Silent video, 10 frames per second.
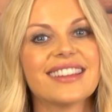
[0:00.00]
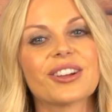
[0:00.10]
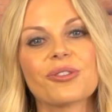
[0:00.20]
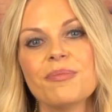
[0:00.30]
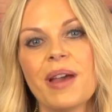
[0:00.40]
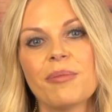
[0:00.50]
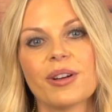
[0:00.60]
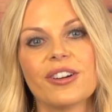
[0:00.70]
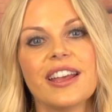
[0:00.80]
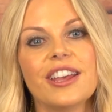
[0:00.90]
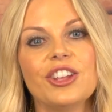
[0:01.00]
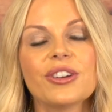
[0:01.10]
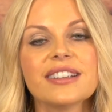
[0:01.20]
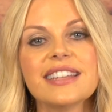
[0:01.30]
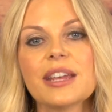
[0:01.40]
So remember,
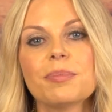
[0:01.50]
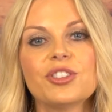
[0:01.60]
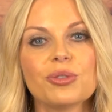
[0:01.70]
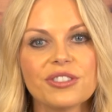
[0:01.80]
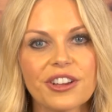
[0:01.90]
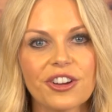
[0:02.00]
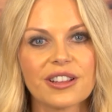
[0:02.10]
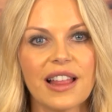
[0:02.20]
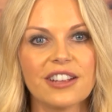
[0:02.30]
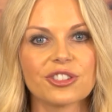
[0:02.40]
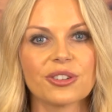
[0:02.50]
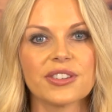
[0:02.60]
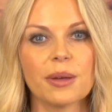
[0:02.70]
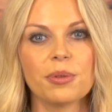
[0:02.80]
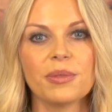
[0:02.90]
you can take pituitary glandular
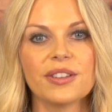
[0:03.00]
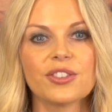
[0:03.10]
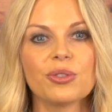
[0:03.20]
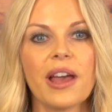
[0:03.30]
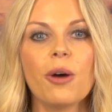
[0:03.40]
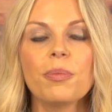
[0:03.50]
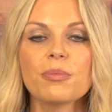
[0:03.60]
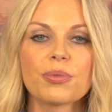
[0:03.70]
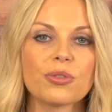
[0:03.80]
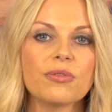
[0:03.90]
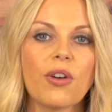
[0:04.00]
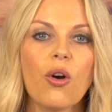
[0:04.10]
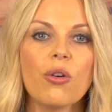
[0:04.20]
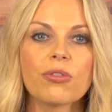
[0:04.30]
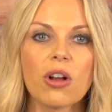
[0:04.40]
supplements to help improve
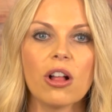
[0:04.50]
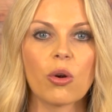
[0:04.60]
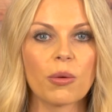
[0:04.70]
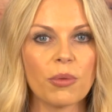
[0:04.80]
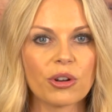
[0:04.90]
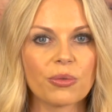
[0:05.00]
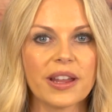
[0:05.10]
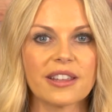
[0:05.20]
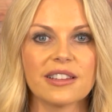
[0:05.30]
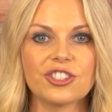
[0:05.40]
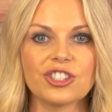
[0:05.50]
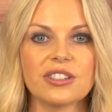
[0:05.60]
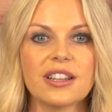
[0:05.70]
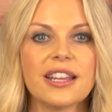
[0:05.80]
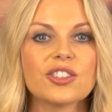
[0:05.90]
overall hormonal
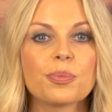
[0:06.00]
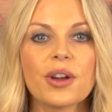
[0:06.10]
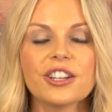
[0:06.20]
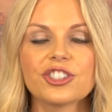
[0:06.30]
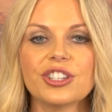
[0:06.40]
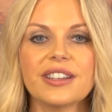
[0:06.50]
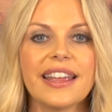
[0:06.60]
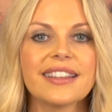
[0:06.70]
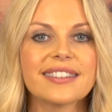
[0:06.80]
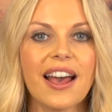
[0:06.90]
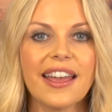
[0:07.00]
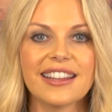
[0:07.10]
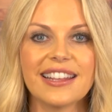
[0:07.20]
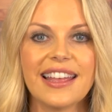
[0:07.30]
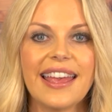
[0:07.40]
regulation, depression,
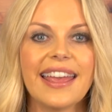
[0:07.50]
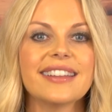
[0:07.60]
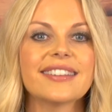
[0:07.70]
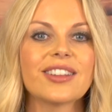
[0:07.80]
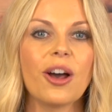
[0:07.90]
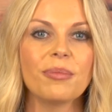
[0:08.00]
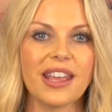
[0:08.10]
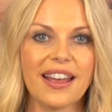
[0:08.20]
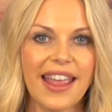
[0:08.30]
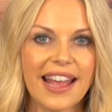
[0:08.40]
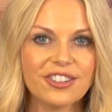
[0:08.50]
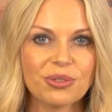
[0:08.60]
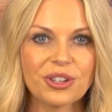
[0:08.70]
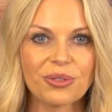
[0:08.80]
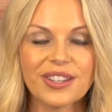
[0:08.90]
anxiety, insomnia, and
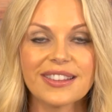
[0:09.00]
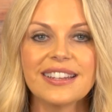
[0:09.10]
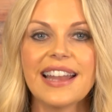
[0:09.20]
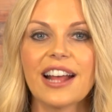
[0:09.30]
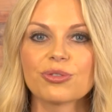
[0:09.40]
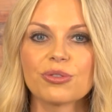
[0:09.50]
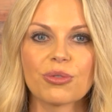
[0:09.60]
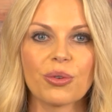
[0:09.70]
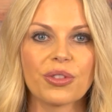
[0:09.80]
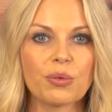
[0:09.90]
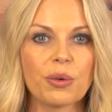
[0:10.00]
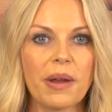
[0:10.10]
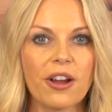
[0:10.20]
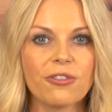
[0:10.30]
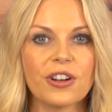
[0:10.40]
to increase the natural growth and
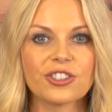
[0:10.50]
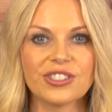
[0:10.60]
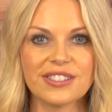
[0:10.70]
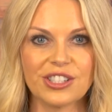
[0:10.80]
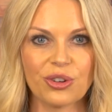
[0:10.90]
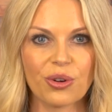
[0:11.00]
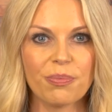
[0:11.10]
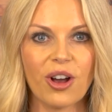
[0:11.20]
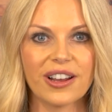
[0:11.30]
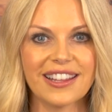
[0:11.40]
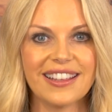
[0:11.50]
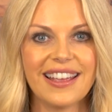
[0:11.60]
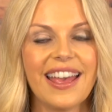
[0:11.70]
repair functions in your body.